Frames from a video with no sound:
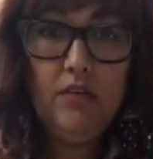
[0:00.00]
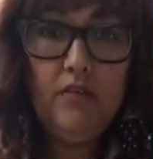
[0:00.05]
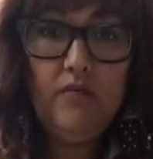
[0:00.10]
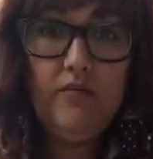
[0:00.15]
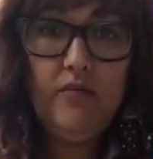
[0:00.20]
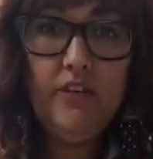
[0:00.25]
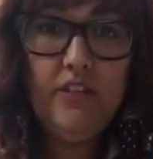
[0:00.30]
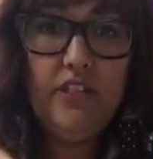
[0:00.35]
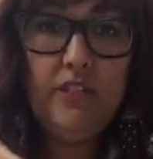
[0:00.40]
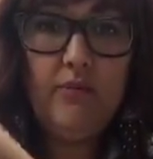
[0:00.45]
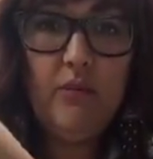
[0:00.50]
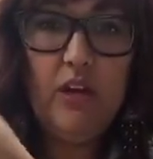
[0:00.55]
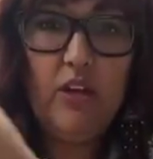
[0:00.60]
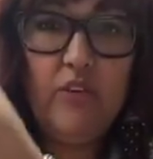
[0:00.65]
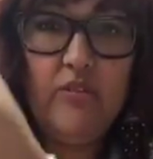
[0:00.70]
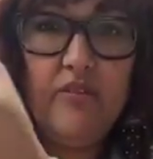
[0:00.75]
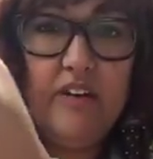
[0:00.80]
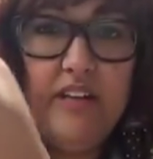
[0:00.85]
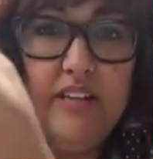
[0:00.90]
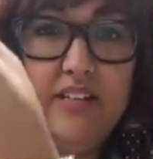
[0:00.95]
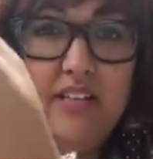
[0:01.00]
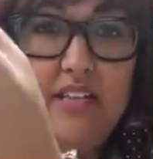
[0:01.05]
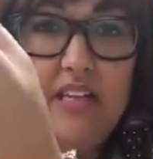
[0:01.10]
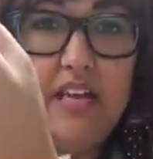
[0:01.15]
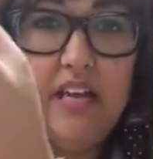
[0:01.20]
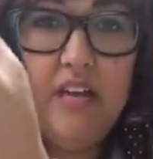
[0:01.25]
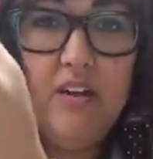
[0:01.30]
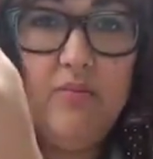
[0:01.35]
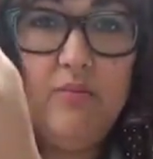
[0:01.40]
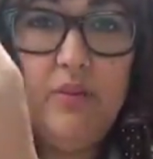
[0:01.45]
for a smaller wrist
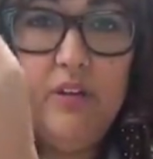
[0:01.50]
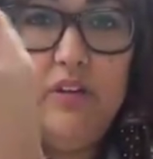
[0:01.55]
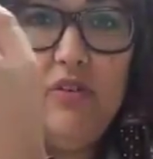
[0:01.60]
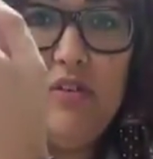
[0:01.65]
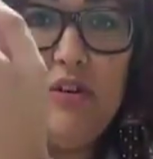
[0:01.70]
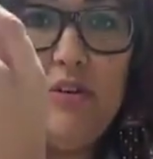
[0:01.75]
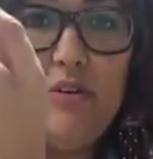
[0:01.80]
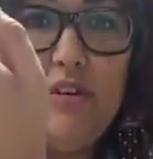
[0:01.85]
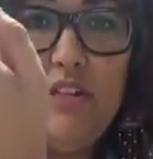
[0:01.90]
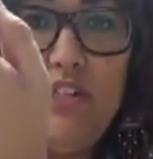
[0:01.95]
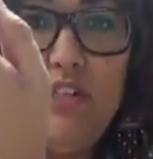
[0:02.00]
there. But you could always